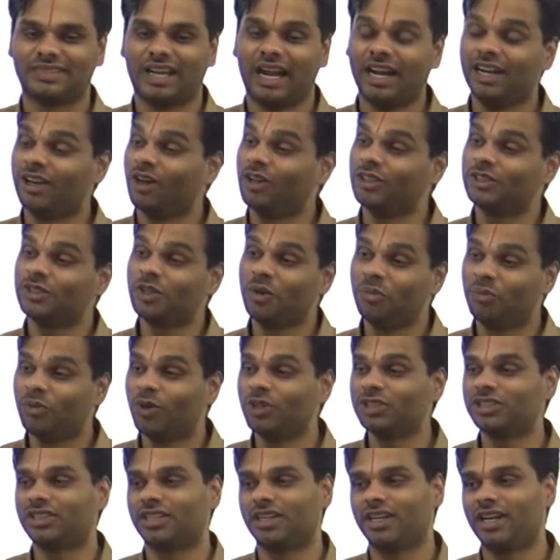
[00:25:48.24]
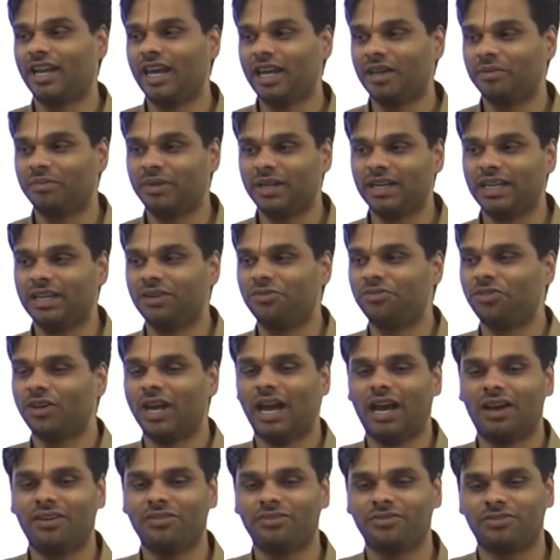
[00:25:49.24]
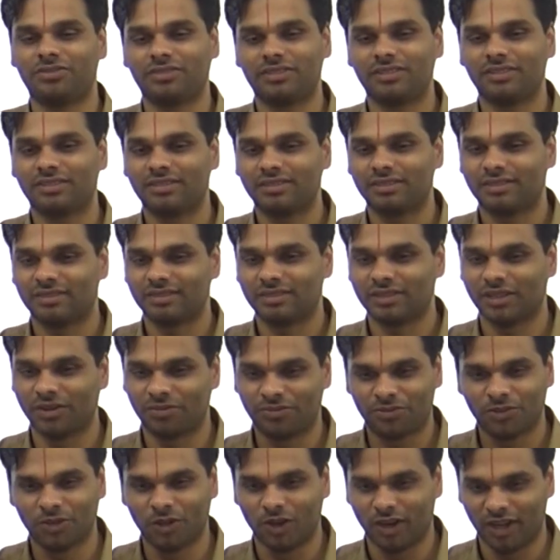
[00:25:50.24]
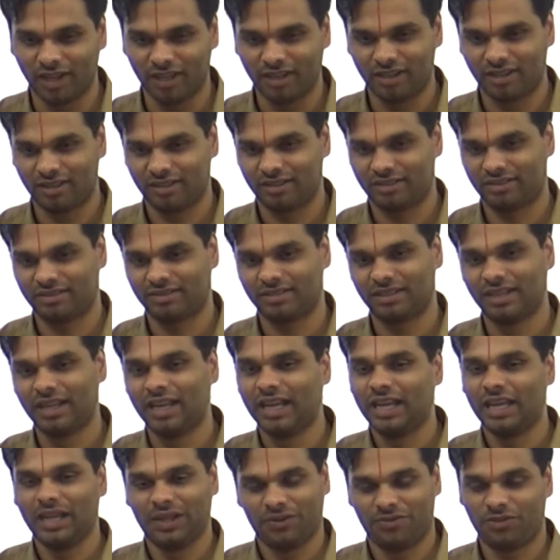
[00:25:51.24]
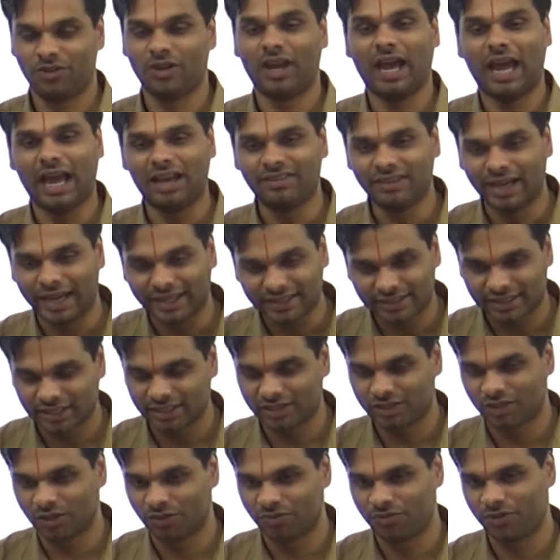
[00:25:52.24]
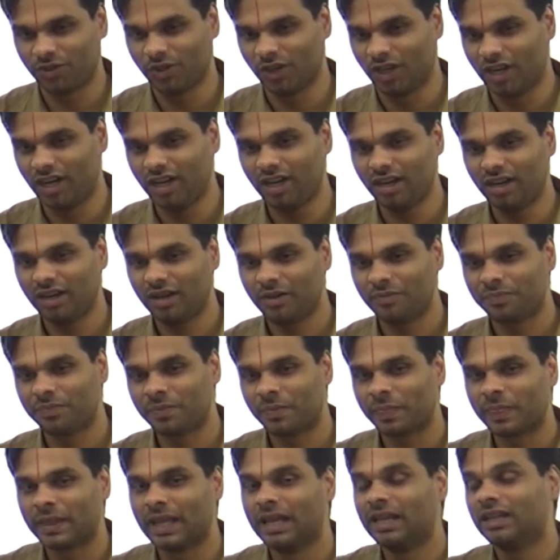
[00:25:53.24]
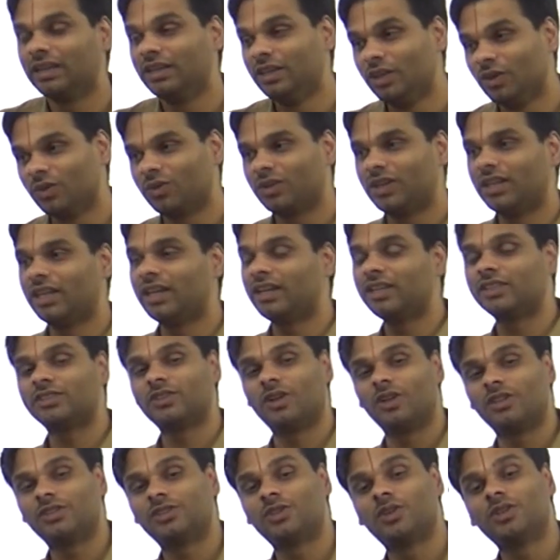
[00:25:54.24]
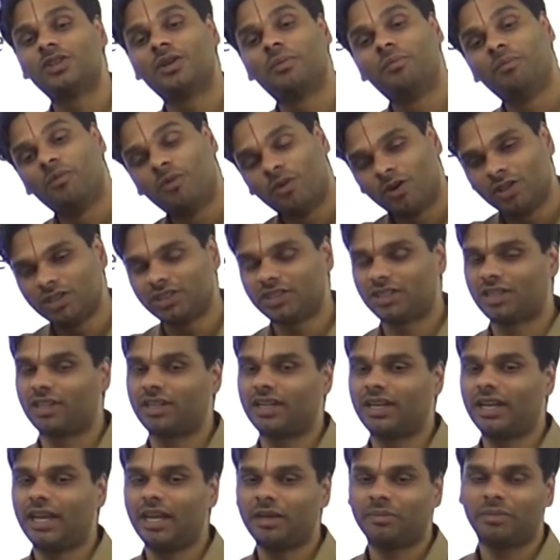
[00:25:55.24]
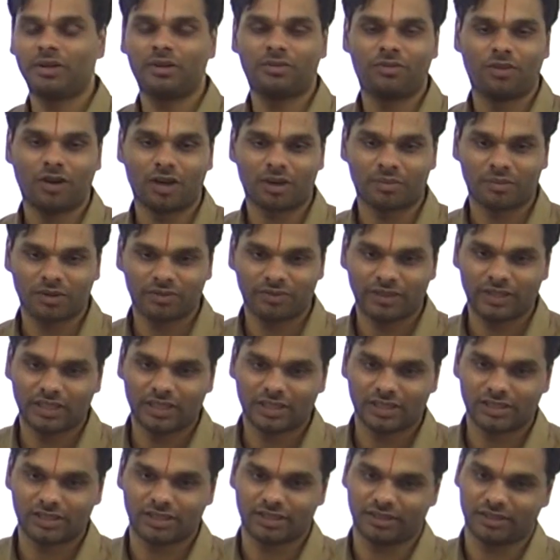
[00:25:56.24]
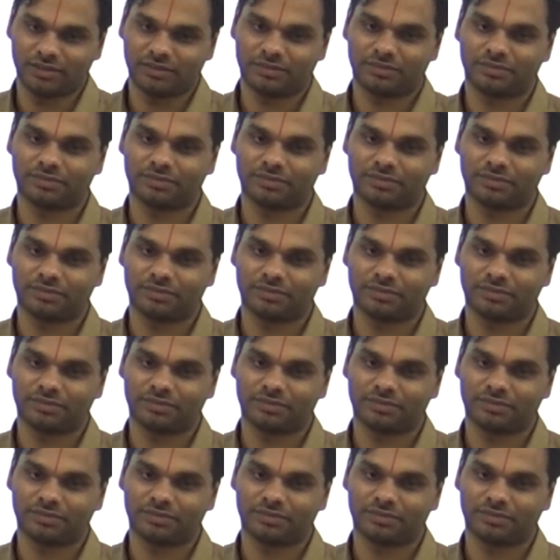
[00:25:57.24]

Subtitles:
and also most reliable if you have the fuel. If you have access to fuel, nuclear is also the most reliable form of energy